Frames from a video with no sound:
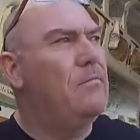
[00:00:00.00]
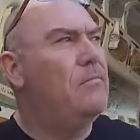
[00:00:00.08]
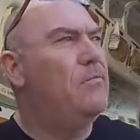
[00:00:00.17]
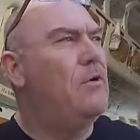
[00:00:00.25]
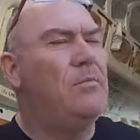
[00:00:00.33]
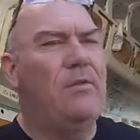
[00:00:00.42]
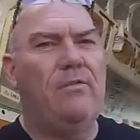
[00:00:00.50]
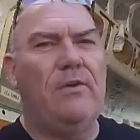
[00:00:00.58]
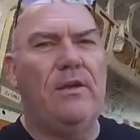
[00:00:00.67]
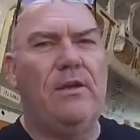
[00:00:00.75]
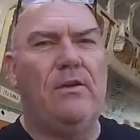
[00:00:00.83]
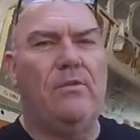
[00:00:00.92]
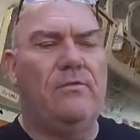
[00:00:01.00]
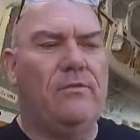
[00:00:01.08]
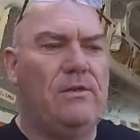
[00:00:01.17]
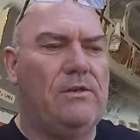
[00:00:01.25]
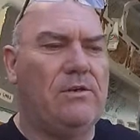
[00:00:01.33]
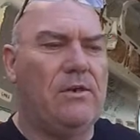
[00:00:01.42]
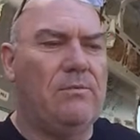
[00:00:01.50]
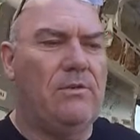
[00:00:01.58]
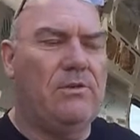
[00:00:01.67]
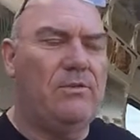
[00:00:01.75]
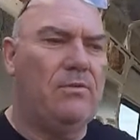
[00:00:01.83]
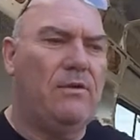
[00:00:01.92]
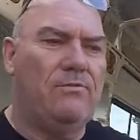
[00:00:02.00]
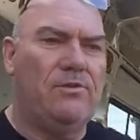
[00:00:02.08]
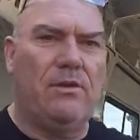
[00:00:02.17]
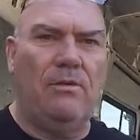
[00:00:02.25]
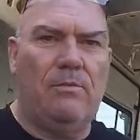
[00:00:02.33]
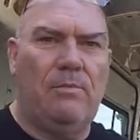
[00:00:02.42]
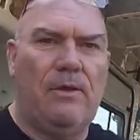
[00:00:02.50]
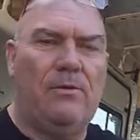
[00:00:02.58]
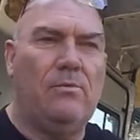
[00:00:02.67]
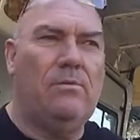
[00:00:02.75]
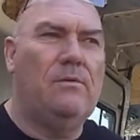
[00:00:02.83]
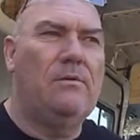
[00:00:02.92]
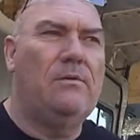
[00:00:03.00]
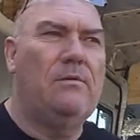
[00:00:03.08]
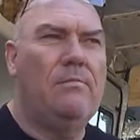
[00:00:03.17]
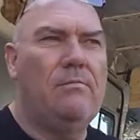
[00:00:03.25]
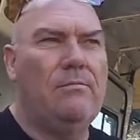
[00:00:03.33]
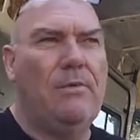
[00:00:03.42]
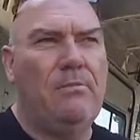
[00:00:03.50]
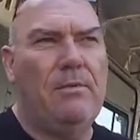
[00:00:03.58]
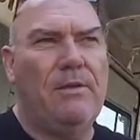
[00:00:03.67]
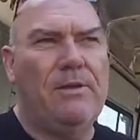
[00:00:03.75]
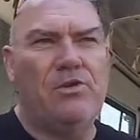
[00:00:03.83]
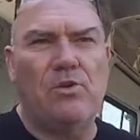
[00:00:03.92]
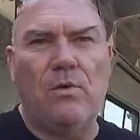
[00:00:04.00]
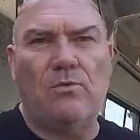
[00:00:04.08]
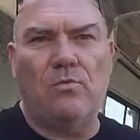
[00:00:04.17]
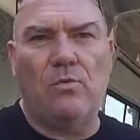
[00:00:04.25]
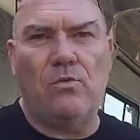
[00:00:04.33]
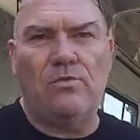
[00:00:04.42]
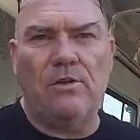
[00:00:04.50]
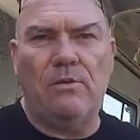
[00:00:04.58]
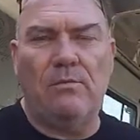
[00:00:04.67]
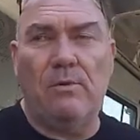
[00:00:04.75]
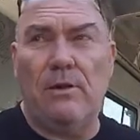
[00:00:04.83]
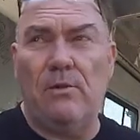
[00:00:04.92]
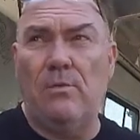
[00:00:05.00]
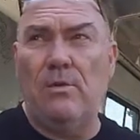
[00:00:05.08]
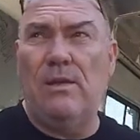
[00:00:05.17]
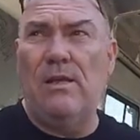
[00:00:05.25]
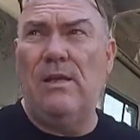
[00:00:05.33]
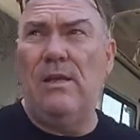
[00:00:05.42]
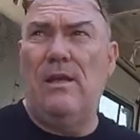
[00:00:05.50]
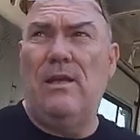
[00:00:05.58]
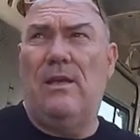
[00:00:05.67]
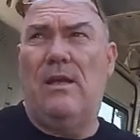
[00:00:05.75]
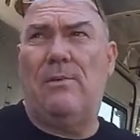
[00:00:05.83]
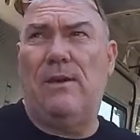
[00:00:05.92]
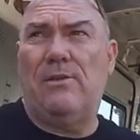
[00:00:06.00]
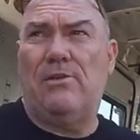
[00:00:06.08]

probably thinking of is going to be, because I'm going to have a solar panel, probably about 200 watt solar panel, about a